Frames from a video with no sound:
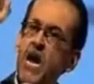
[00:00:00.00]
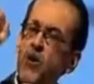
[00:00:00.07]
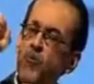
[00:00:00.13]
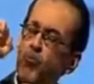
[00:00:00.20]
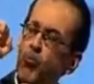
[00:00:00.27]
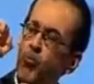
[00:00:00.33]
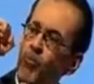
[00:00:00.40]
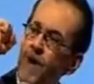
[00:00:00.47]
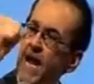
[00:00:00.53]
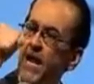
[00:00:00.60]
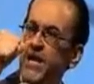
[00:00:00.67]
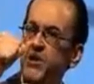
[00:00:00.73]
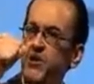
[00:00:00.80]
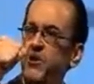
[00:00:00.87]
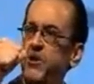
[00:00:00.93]

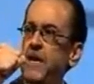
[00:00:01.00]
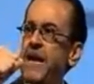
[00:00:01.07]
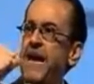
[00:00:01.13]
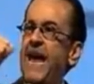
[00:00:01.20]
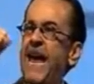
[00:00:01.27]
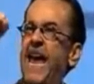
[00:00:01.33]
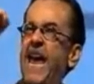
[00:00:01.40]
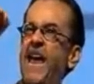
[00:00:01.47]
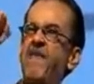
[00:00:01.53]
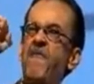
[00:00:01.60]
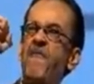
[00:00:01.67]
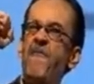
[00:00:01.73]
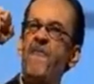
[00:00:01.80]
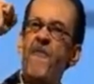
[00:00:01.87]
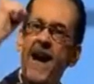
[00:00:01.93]
relish in
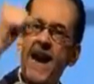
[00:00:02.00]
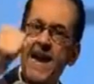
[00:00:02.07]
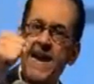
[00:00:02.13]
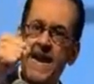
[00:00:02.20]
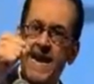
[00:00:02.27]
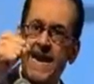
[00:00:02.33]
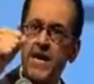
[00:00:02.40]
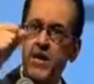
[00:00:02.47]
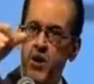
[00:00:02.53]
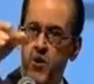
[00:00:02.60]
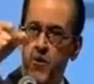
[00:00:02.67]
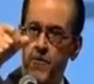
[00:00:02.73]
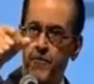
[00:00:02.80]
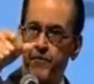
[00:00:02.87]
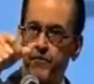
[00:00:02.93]
fighting
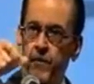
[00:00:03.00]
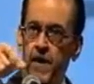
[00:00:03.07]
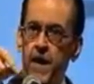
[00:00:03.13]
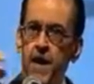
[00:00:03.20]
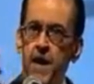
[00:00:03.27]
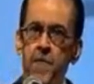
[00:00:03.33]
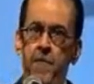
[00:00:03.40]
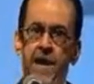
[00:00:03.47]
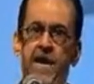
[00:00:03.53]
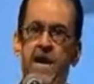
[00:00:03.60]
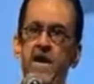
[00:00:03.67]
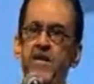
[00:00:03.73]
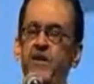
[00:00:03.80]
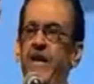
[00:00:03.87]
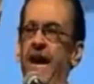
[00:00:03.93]
you
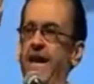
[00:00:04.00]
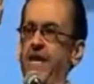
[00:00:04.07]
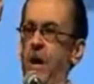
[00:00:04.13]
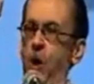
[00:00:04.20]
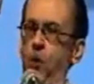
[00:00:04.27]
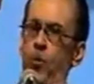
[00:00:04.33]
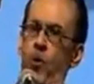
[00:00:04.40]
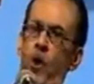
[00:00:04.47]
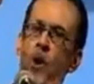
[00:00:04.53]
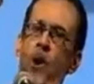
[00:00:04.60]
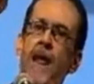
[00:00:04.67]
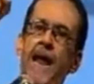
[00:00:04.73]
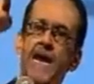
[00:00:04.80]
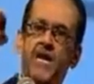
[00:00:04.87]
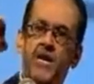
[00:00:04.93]
because they don't
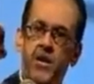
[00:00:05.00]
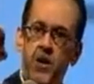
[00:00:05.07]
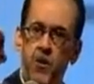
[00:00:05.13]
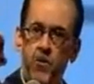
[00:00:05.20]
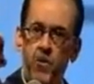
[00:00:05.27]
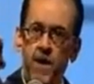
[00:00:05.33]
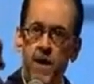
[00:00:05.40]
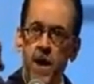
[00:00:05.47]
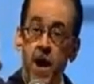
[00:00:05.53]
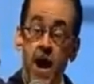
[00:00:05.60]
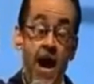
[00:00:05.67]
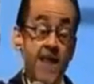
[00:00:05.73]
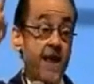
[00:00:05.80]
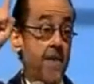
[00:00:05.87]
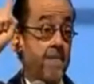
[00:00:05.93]
like you.
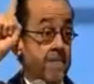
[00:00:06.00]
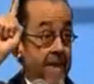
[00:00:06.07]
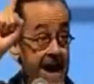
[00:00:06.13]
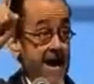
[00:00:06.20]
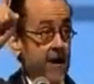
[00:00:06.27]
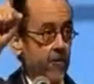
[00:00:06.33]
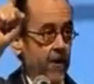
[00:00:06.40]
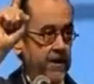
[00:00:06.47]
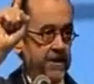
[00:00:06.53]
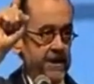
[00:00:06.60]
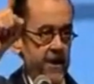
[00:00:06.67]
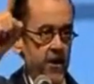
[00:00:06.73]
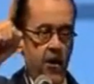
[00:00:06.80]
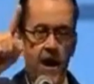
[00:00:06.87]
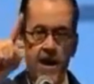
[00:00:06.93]
And the main reason they
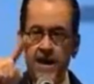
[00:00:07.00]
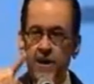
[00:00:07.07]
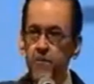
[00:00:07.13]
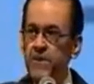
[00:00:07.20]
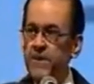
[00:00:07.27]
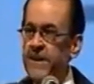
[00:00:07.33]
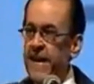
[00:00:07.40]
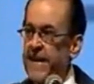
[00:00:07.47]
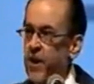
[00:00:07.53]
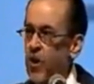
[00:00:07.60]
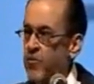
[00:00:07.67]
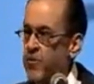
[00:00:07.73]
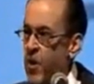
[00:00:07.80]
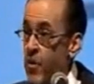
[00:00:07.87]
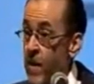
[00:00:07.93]
don't like you is they don't
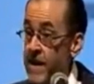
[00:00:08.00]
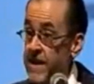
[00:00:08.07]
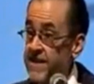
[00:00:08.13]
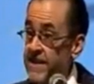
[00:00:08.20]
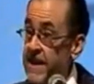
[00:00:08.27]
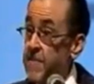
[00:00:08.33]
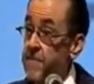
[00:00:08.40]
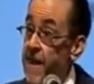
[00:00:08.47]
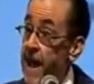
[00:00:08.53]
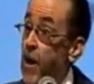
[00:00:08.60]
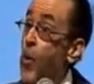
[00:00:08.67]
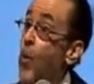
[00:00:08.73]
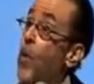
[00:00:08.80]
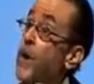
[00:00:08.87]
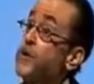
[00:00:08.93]
know anything about
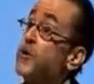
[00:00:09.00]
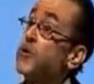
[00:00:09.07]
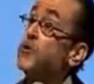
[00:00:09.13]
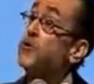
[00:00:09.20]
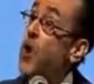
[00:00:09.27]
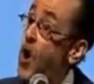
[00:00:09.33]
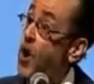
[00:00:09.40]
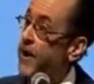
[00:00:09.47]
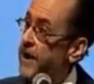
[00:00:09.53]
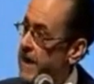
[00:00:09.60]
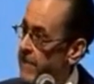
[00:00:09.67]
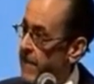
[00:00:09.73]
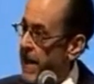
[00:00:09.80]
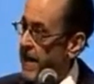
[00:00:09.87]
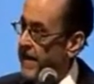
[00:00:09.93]
what you're talking
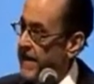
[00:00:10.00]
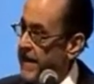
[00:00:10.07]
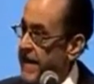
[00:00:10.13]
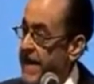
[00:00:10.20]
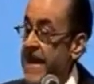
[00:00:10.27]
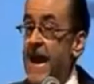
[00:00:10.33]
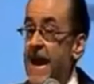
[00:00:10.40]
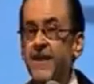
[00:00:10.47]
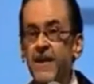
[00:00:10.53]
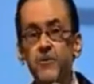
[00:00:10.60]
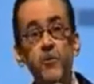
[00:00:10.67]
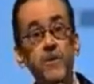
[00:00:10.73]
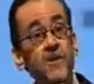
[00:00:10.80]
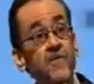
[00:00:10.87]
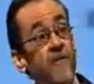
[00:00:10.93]
about. And this
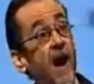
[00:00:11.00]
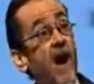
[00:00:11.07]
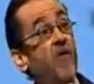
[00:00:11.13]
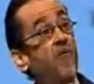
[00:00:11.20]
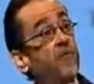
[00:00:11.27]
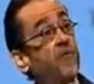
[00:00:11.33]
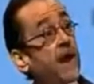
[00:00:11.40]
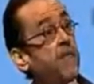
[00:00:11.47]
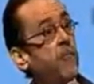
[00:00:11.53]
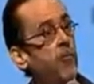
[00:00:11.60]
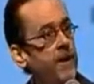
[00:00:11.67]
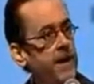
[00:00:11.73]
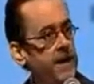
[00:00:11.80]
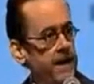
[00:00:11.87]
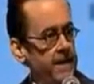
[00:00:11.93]
would involve them
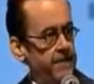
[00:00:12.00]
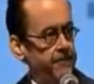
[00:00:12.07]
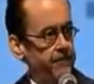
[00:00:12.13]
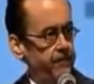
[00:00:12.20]
reading.